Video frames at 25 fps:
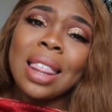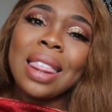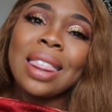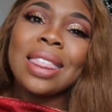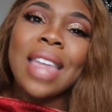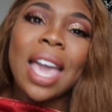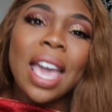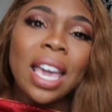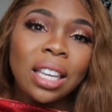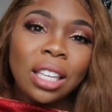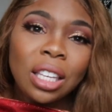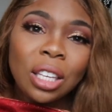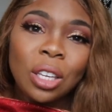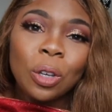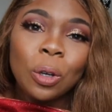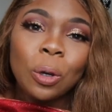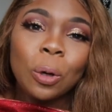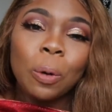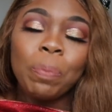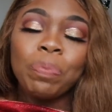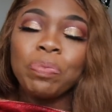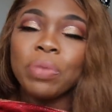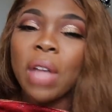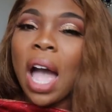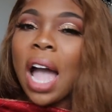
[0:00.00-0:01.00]
Thank
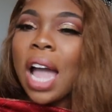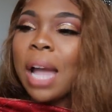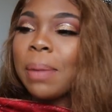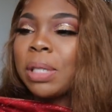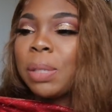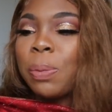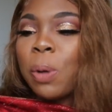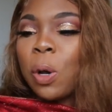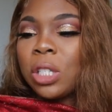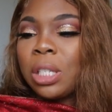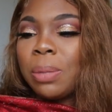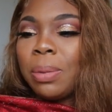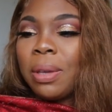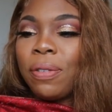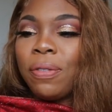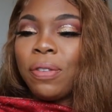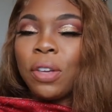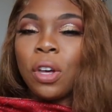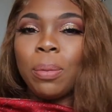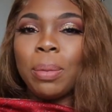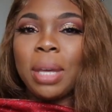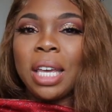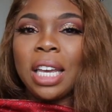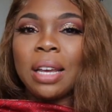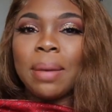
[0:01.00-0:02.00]
you. I'm supposed to be
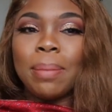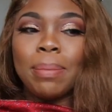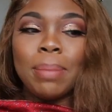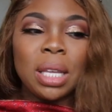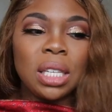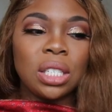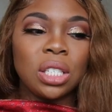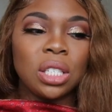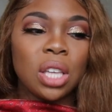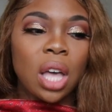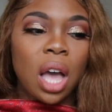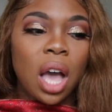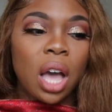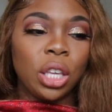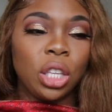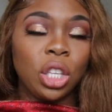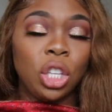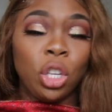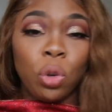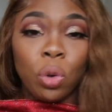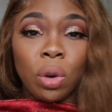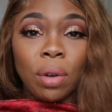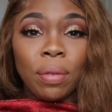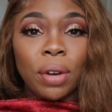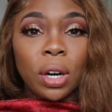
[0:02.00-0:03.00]
filming Miss
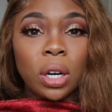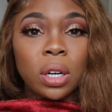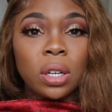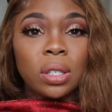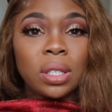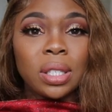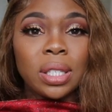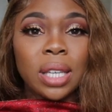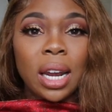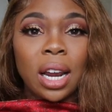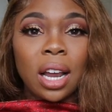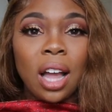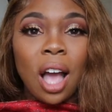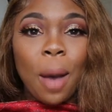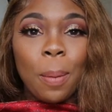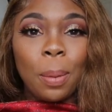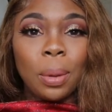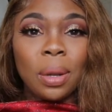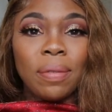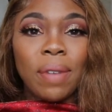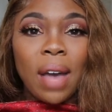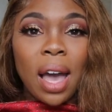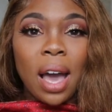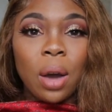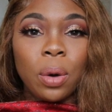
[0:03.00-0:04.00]
Universe in a
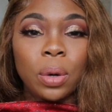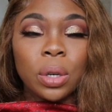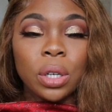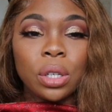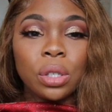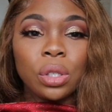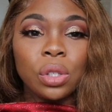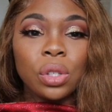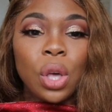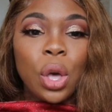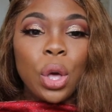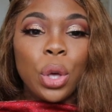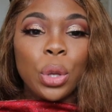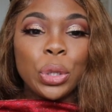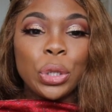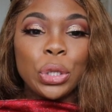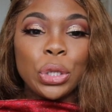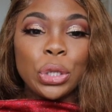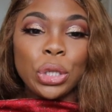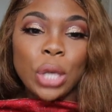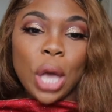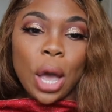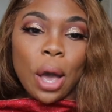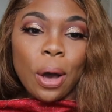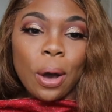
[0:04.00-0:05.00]
couple of hours,
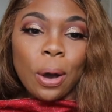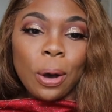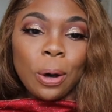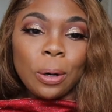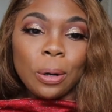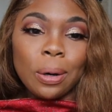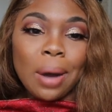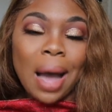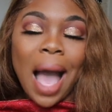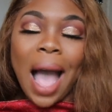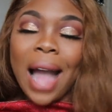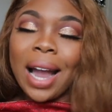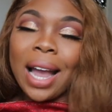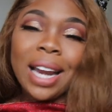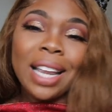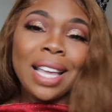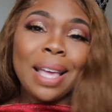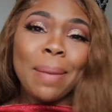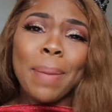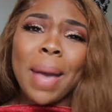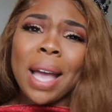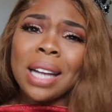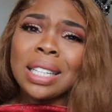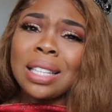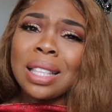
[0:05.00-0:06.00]
so I gotta
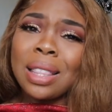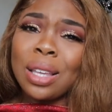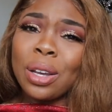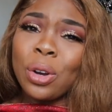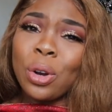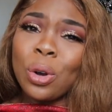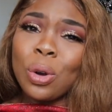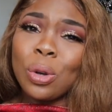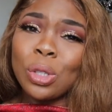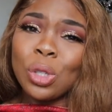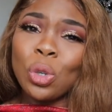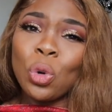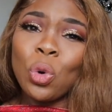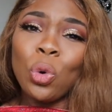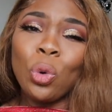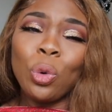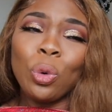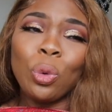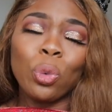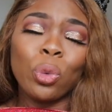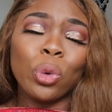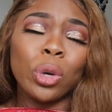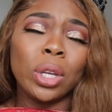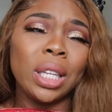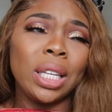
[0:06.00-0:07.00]
get back to the girls
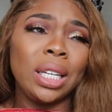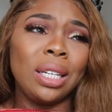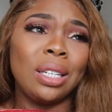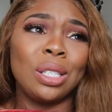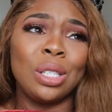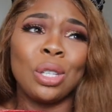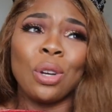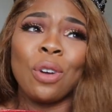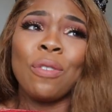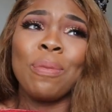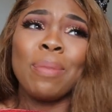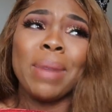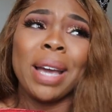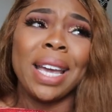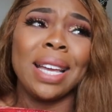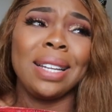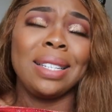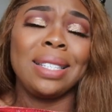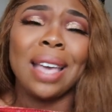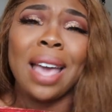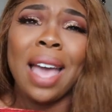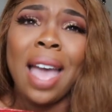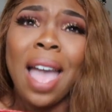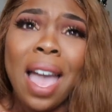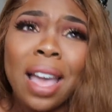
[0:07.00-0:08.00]
who really deserve my
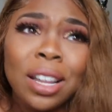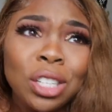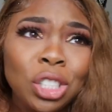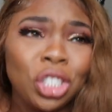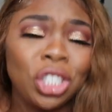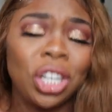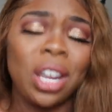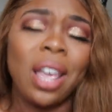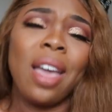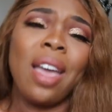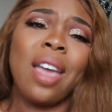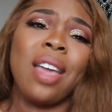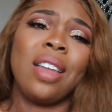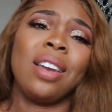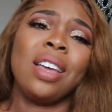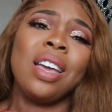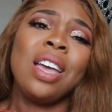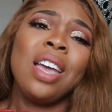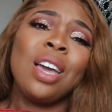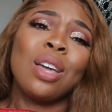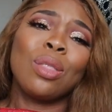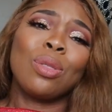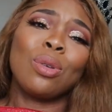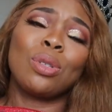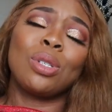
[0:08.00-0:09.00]
attention,
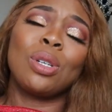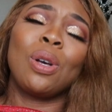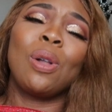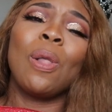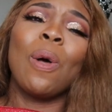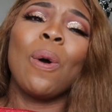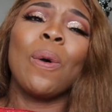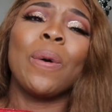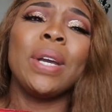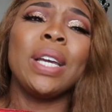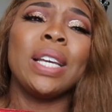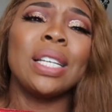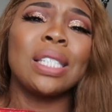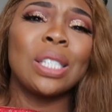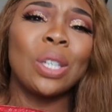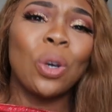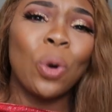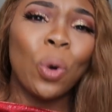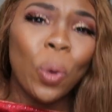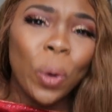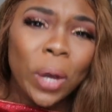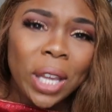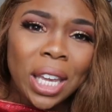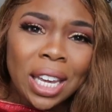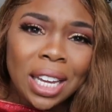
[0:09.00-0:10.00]
those glorious
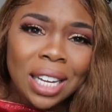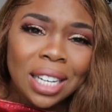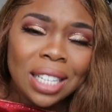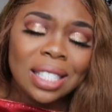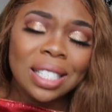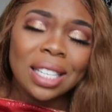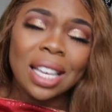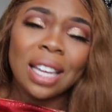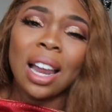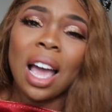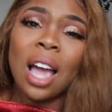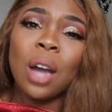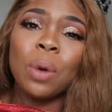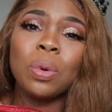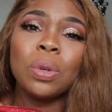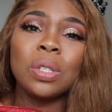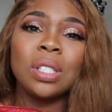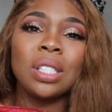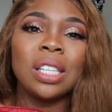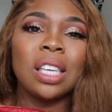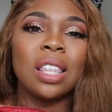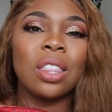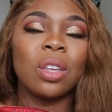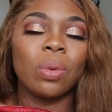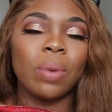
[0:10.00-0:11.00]
queens, and I will
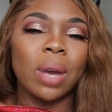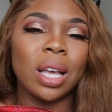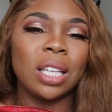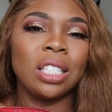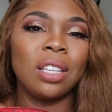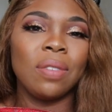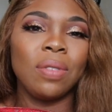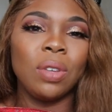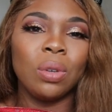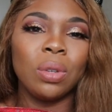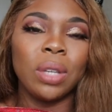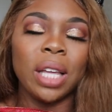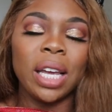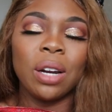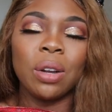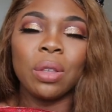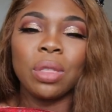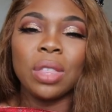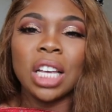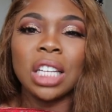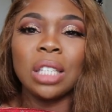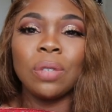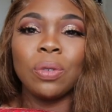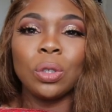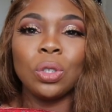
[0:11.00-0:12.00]
see the rest of you
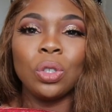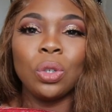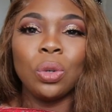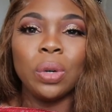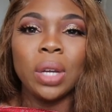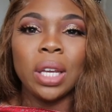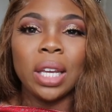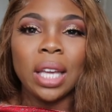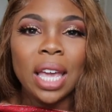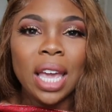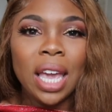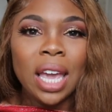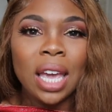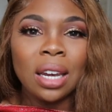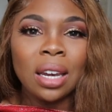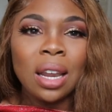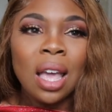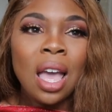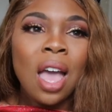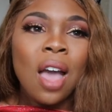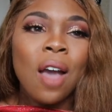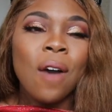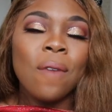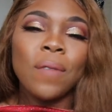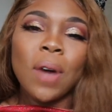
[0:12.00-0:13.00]
later. Thanks for tuning
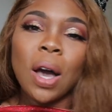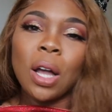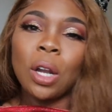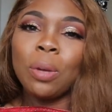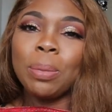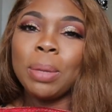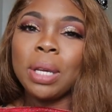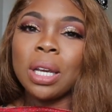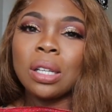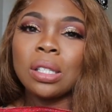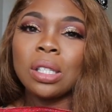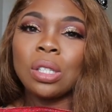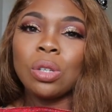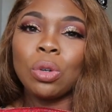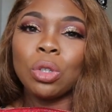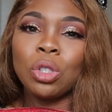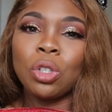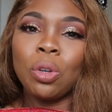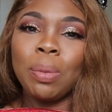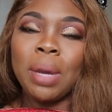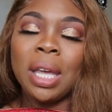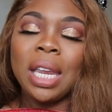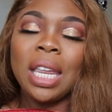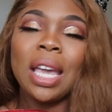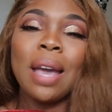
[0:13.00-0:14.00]
in. Follow me on
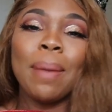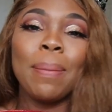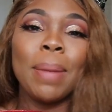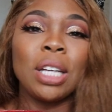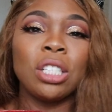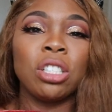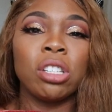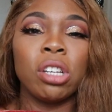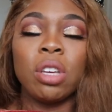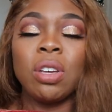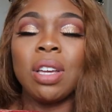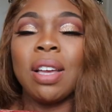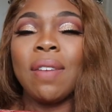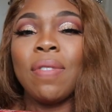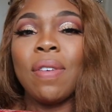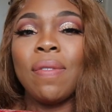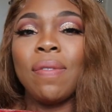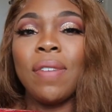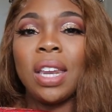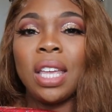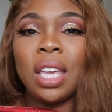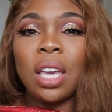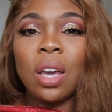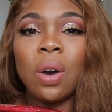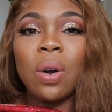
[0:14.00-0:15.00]
social media. Make sure you give the
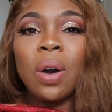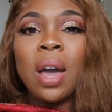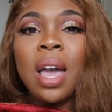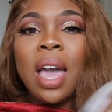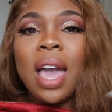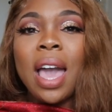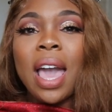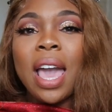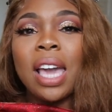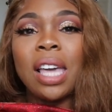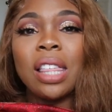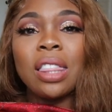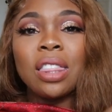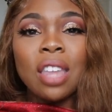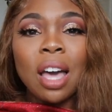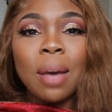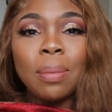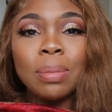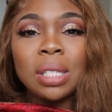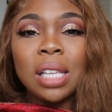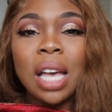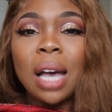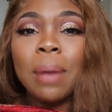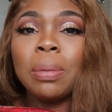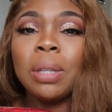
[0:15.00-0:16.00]
video a
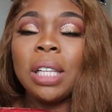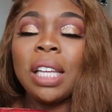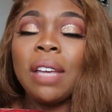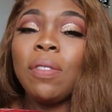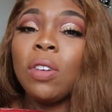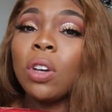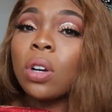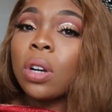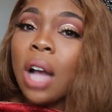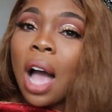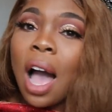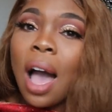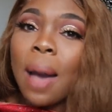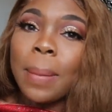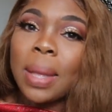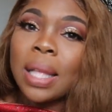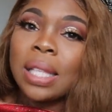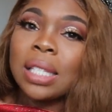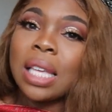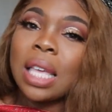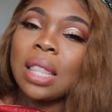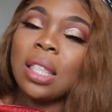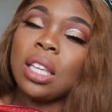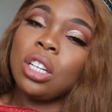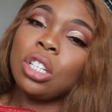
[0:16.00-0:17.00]
thumbs up. Leave your
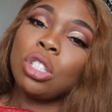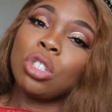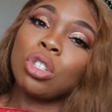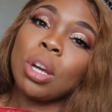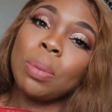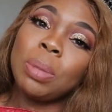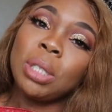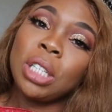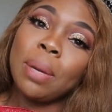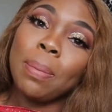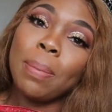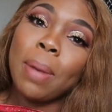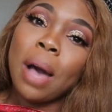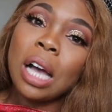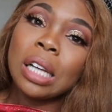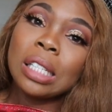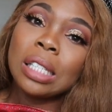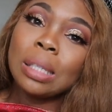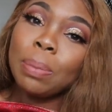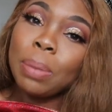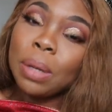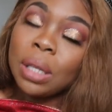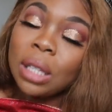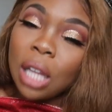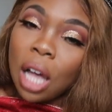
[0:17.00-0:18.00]
comments in the description
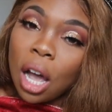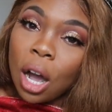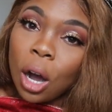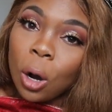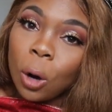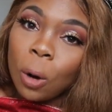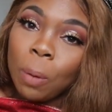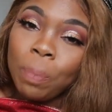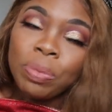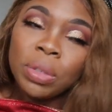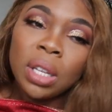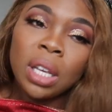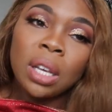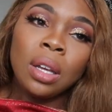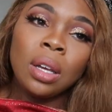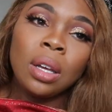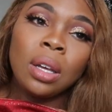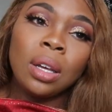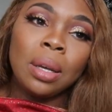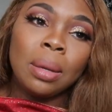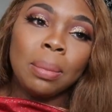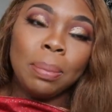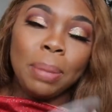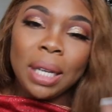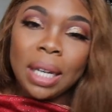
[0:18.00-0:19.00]
box below.
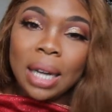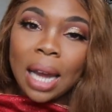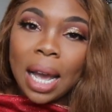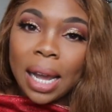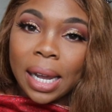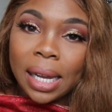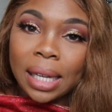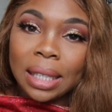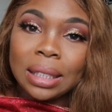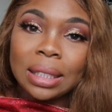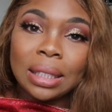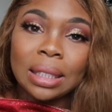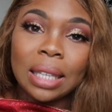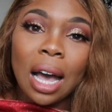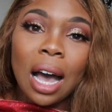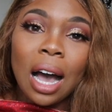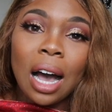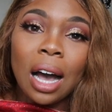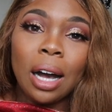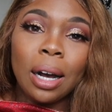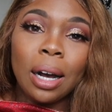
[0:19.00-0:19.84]
Be nice.